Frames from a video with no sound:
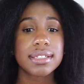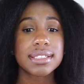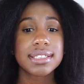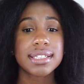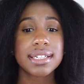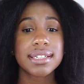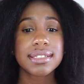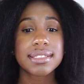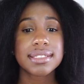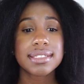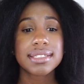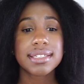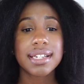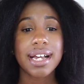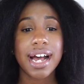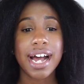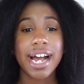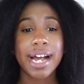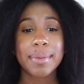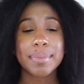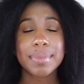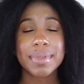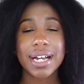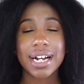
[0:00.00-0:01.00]
since
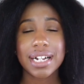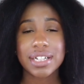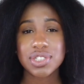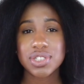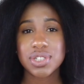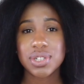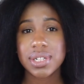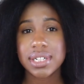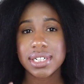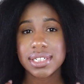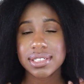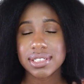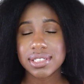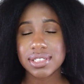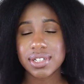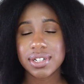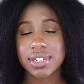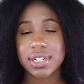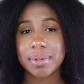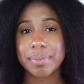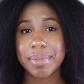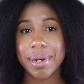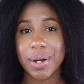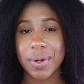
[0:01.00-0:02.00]
I'm not too
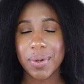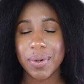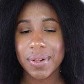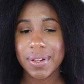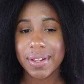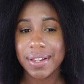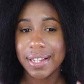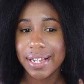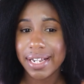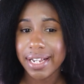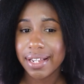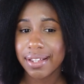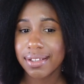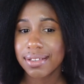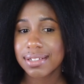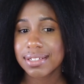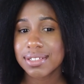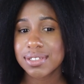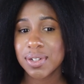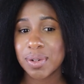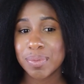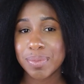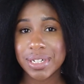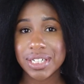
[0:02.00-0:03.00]
concerned about length
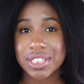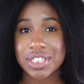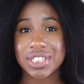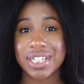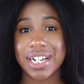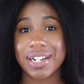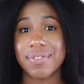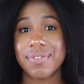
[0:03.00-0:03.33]
so much,